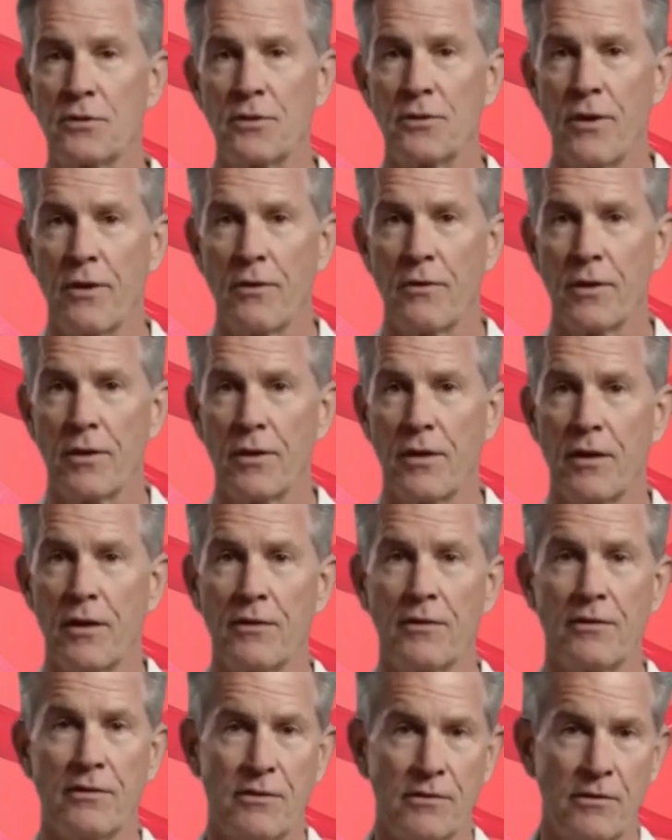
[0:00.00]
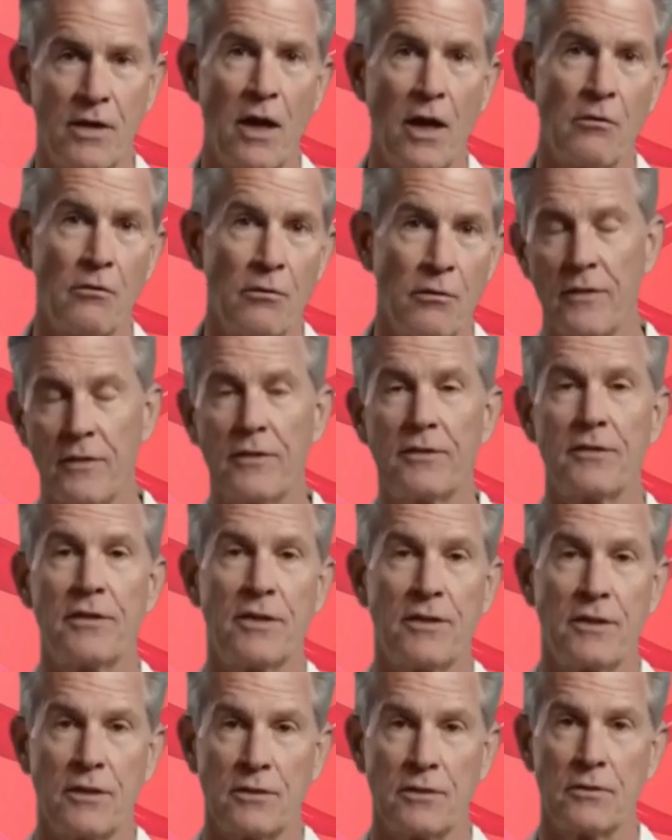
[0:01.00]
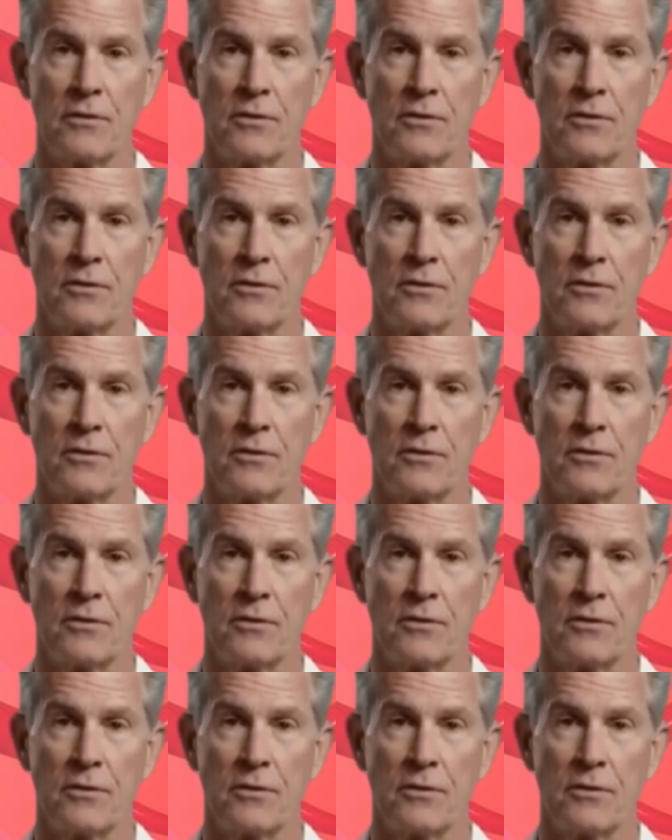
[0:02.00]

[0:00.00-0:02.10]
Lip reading: sensitivity to temperature changes.